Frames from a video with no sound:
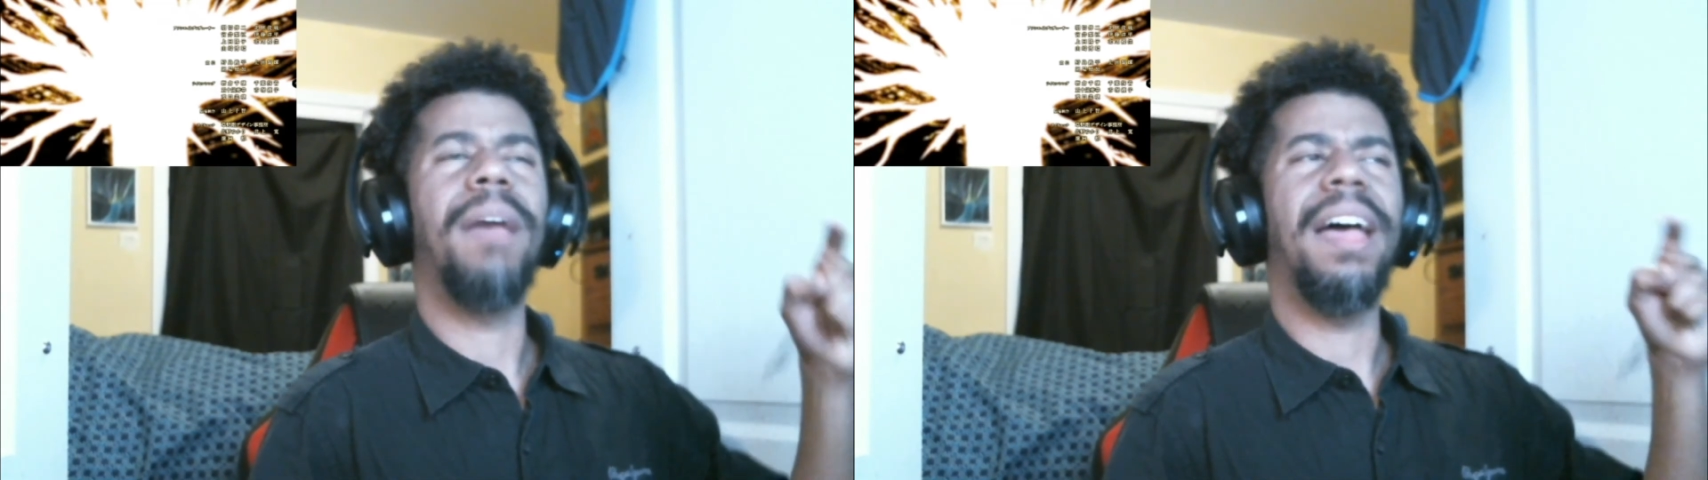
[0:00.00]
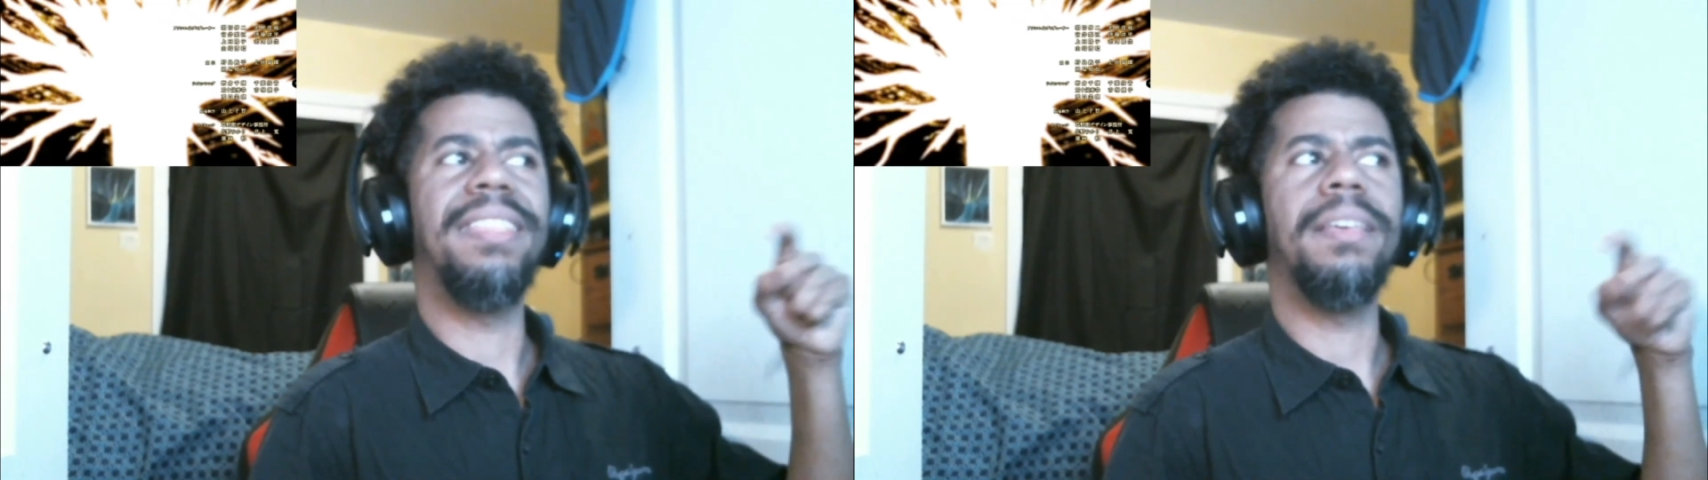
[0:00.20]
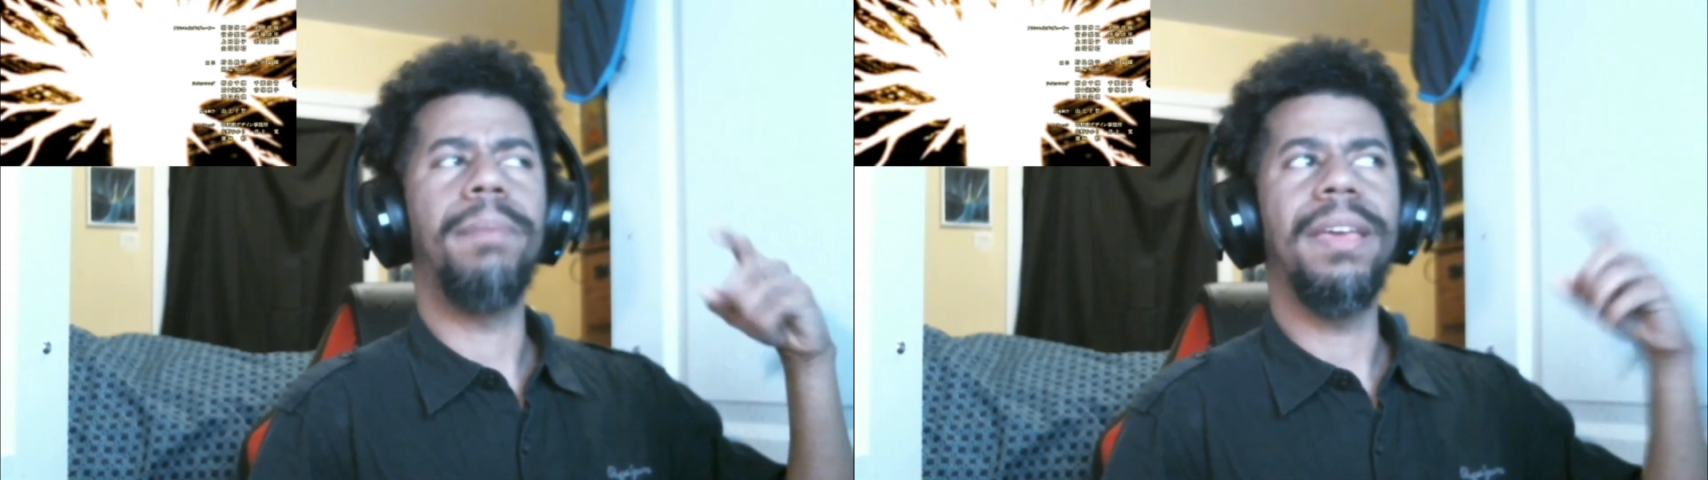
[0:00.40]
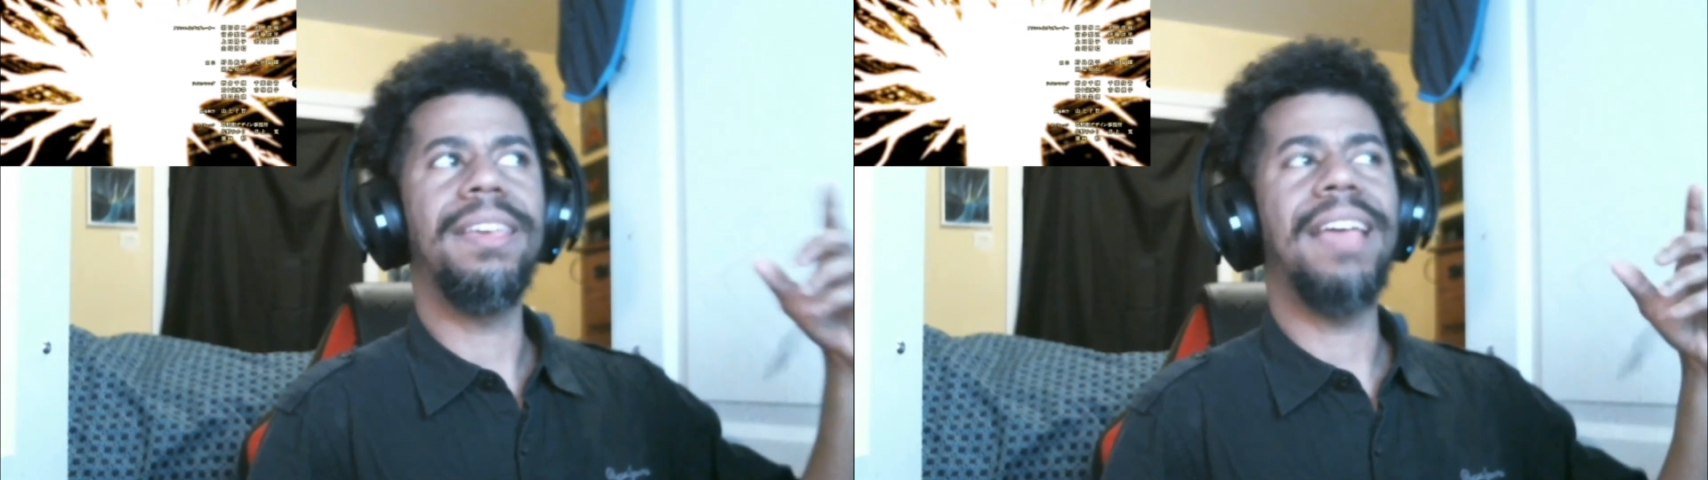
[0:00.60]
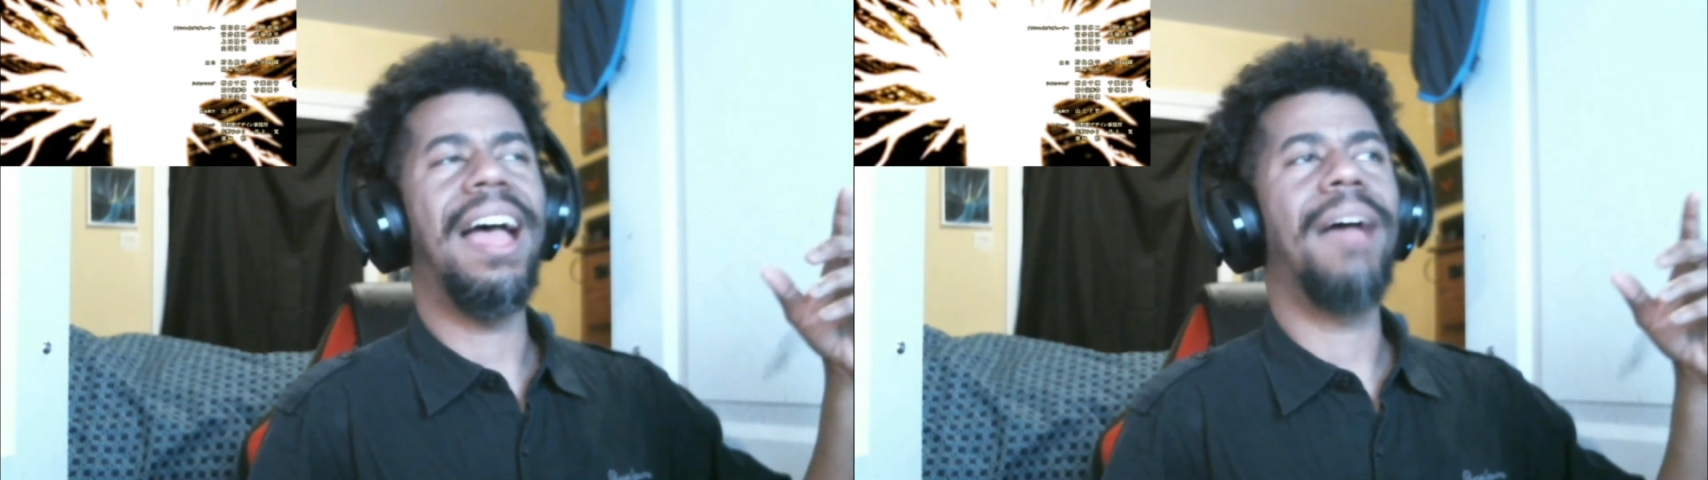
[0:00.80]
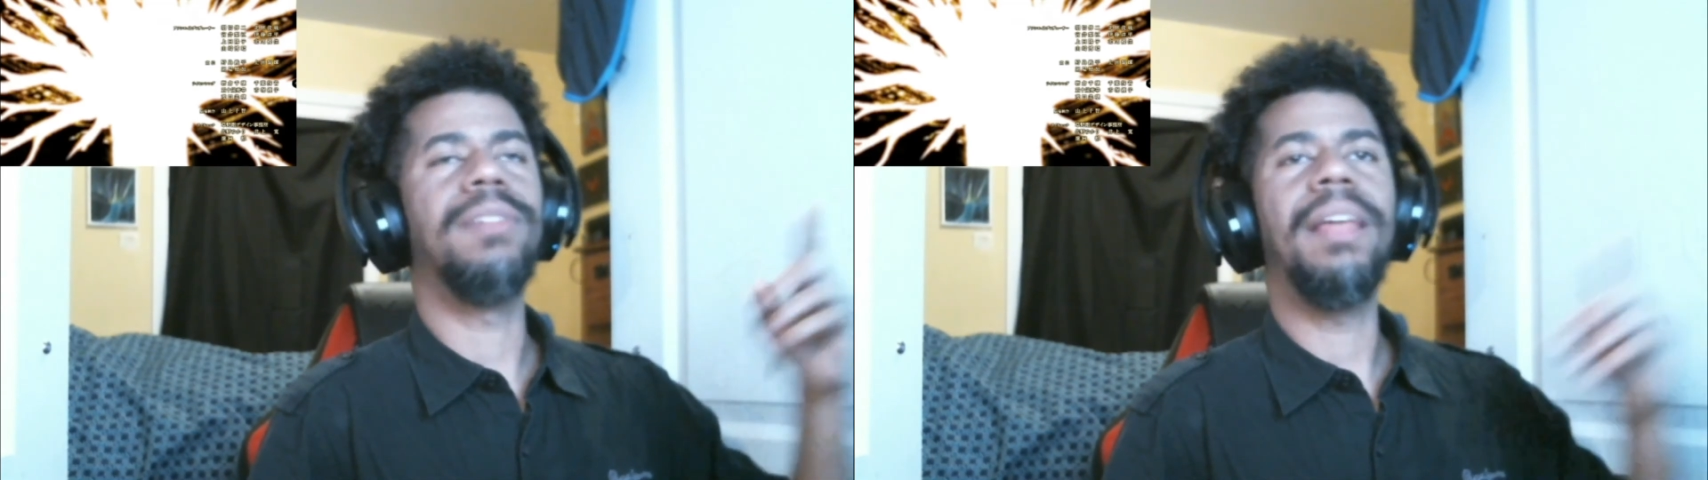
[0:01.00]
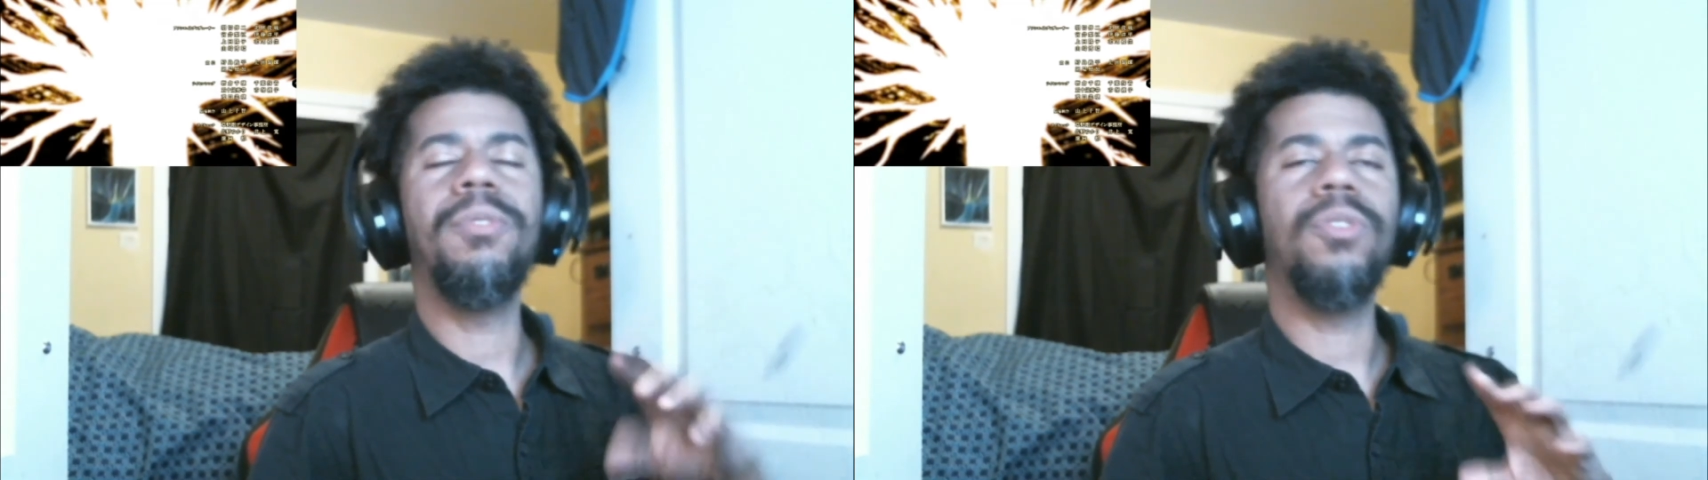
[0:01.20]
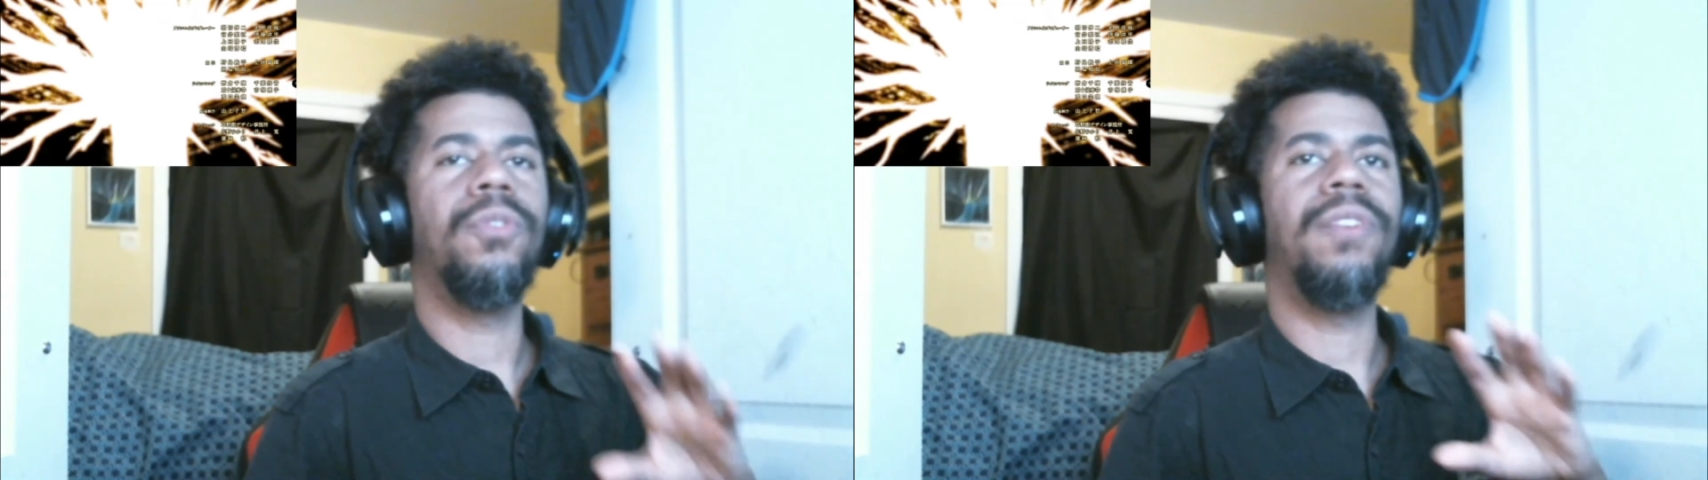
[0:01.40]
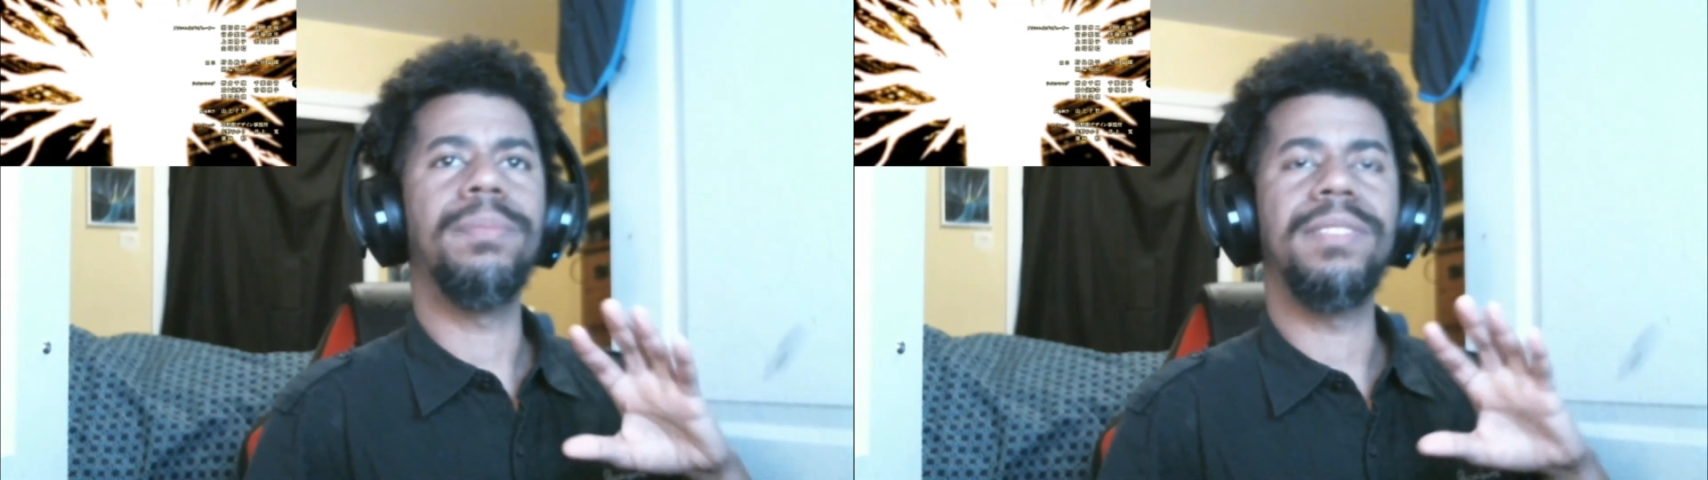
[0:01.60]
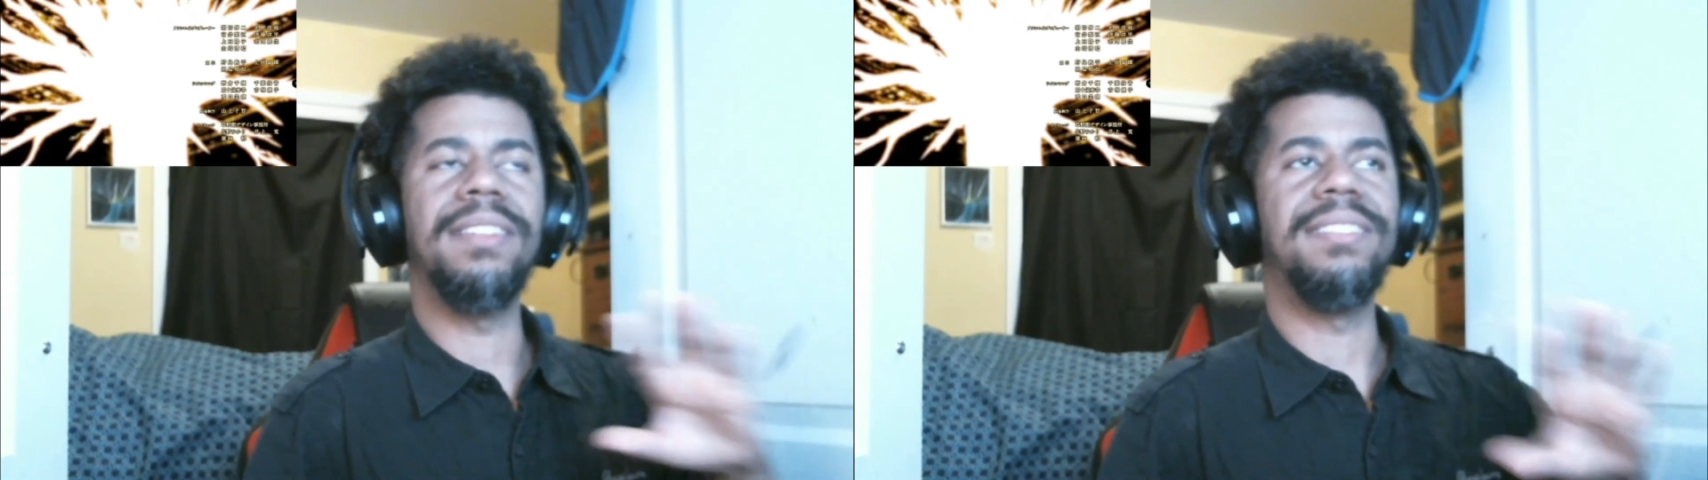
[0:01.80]
I think Pake, let me know if
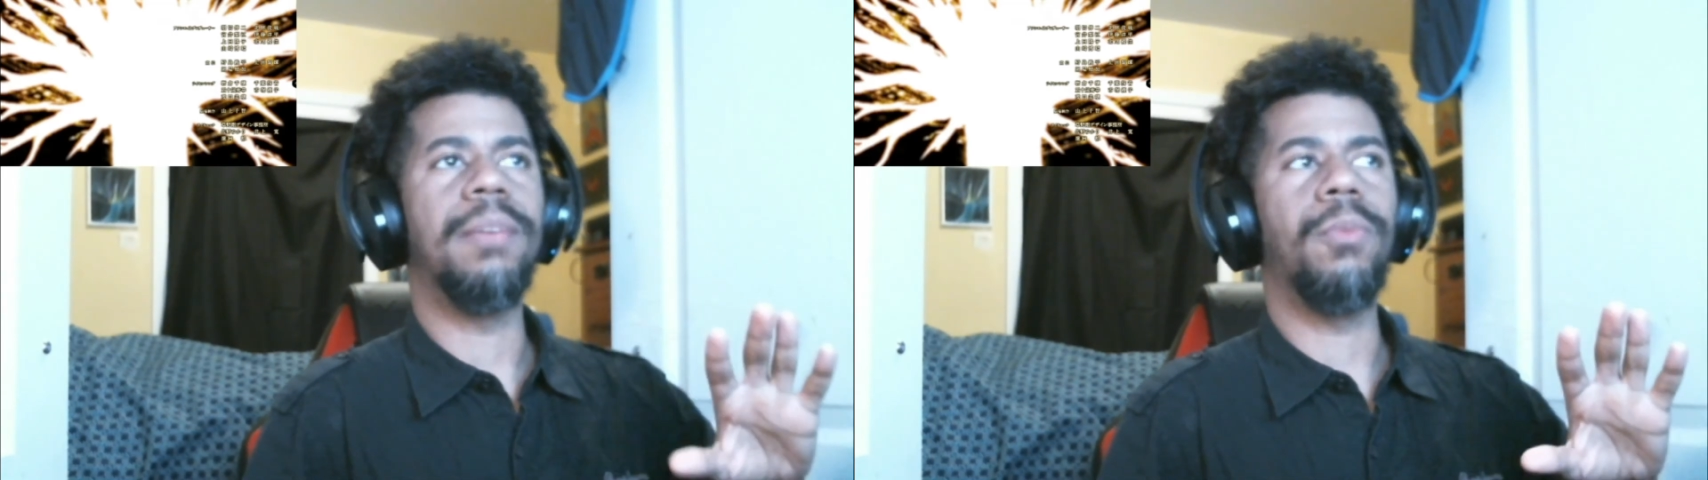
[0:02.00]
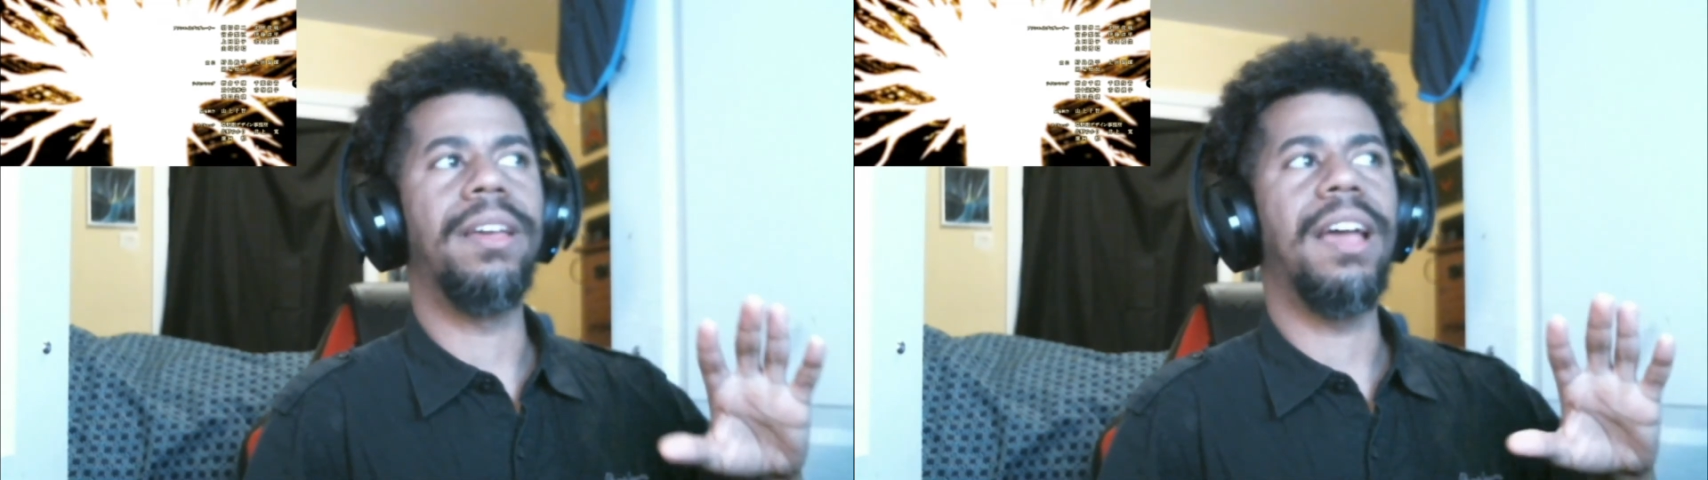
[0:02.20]
I'm saying his name right,